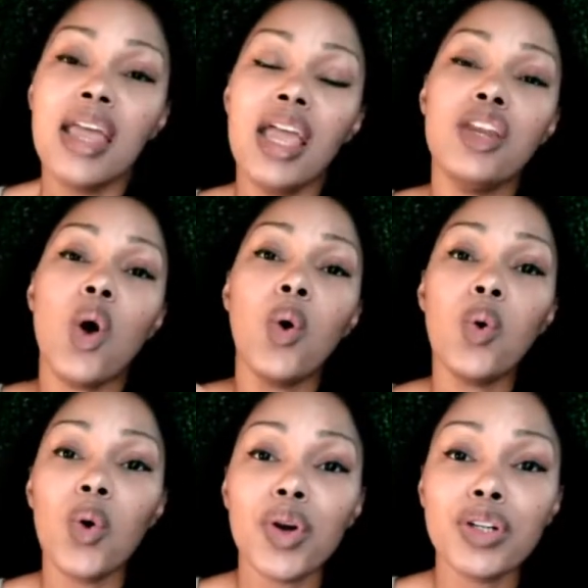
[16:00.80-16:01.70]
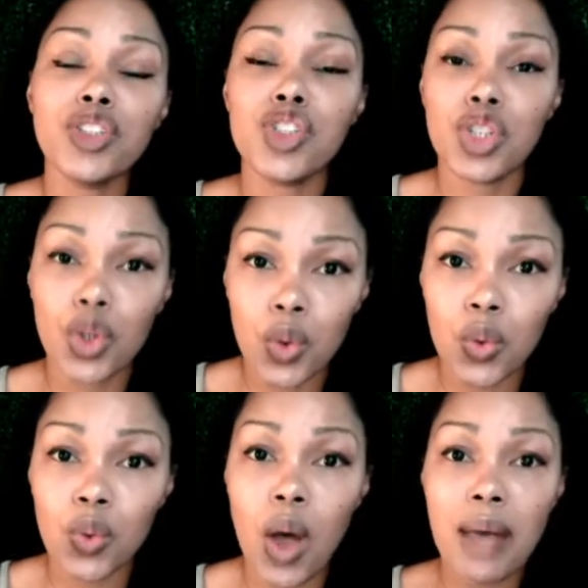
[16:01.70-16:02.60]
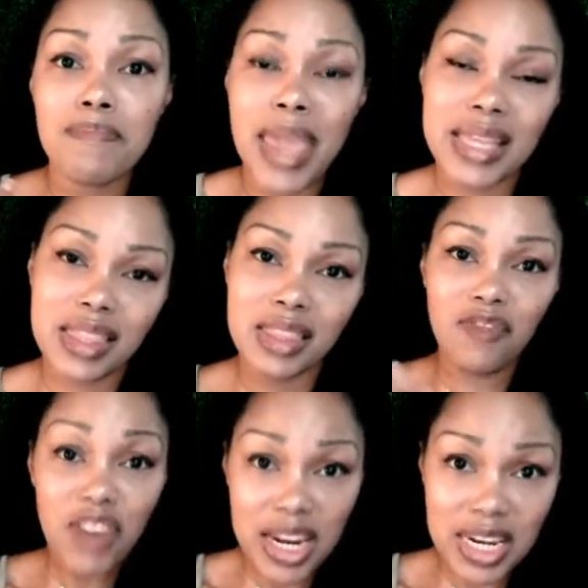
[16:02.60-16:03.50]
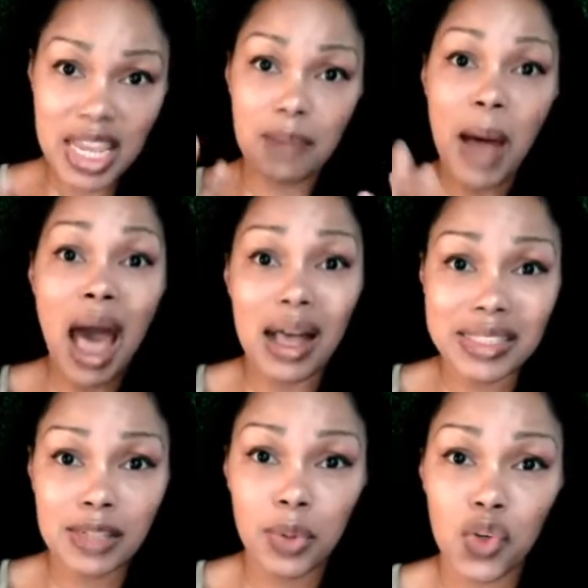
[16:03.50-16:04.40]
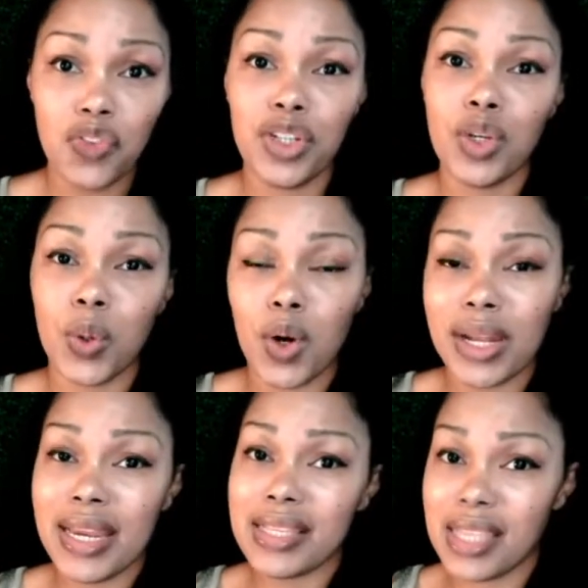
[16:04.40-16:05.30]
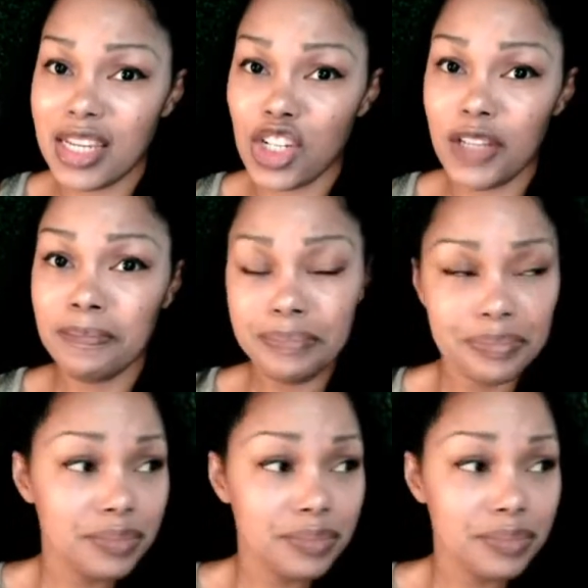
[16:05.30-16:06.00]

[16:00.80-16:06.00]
in order to make funding possible for your organization.